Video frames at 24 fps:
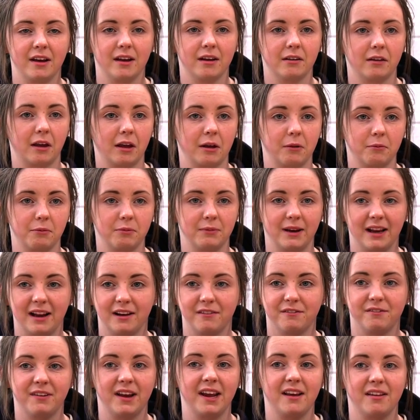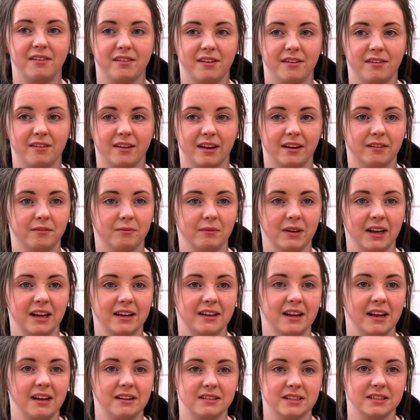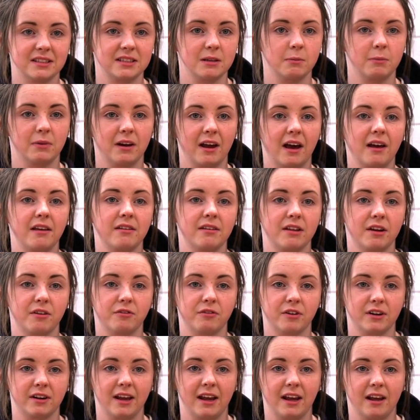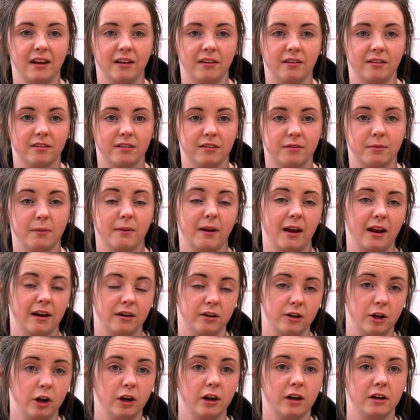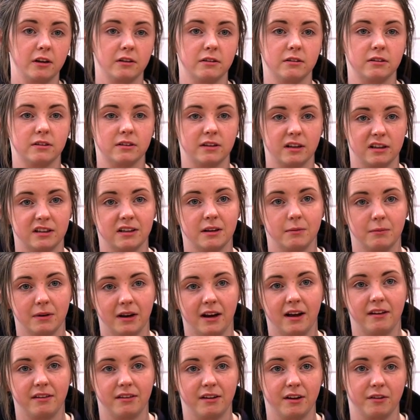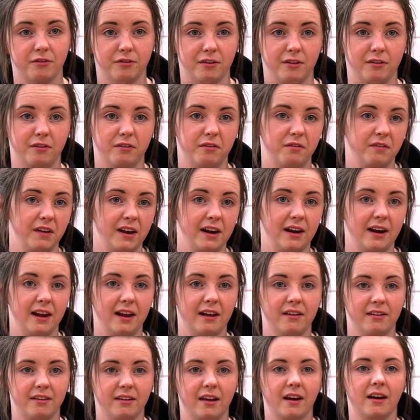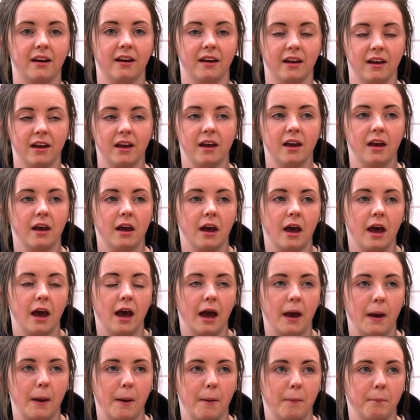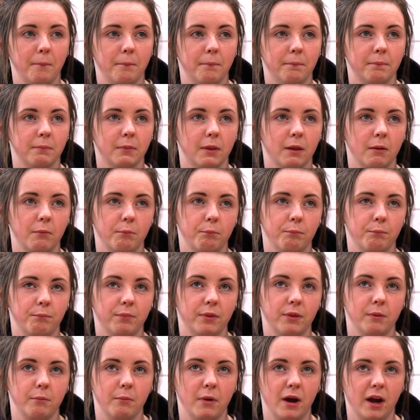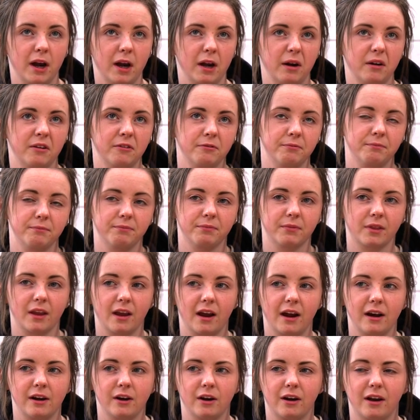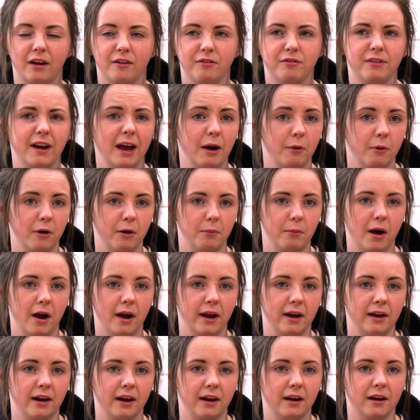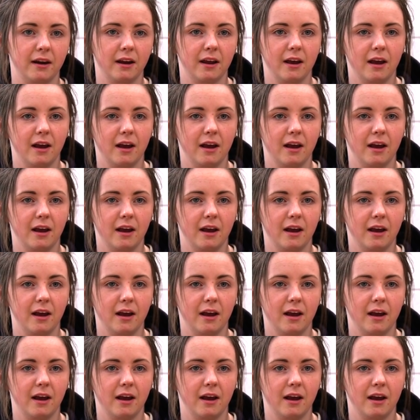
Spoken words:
like little vases and little things to symbolise different things, and colours to symbolise different feelings. And mine, I done a flower on mine, and